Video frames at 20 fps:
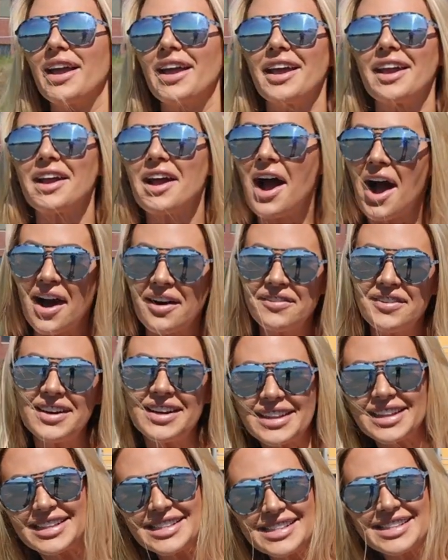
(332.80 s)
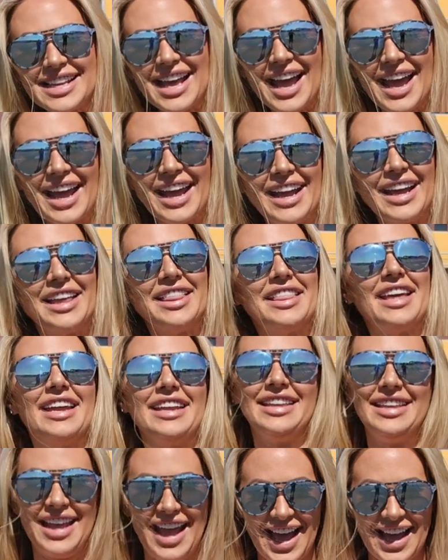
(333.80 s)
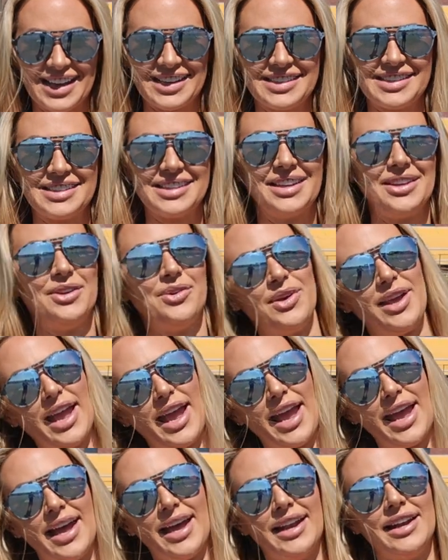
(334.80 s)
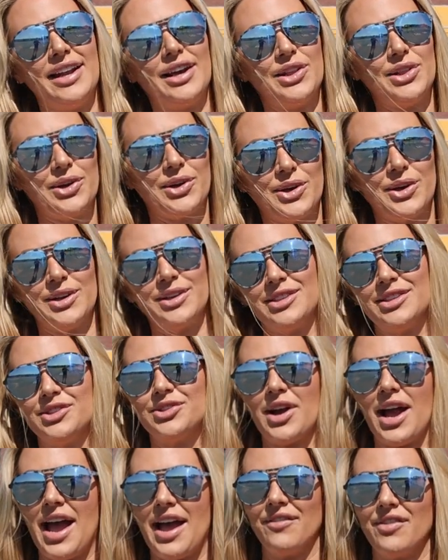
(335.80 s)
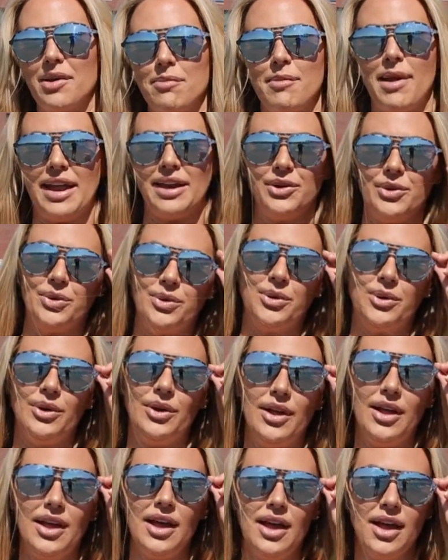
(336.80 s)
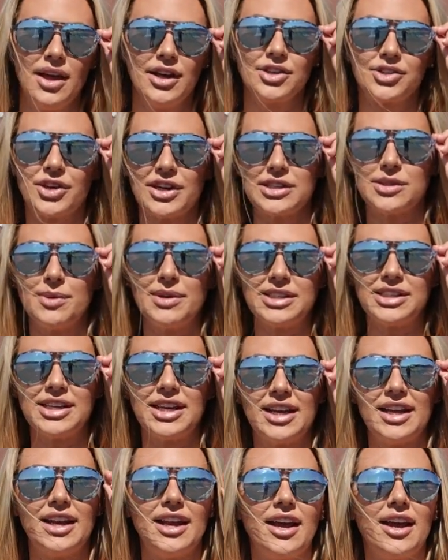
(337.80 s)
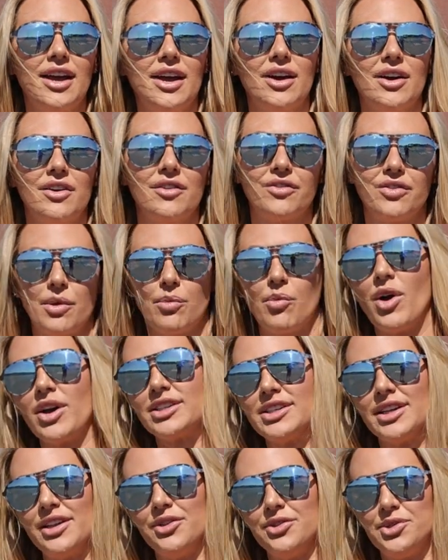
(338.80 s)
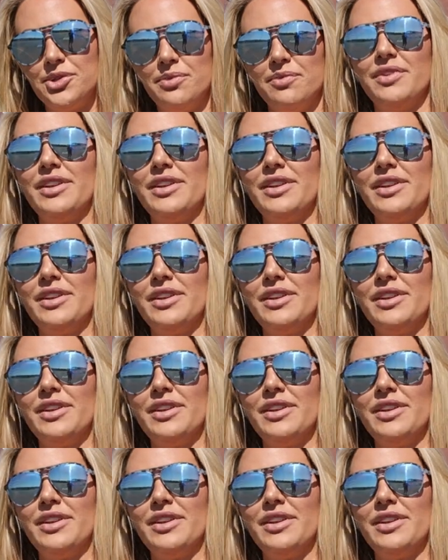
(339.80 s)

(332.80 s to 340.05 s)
can confidently say that yes, you can learn to drive a manual transmission from watching YouTube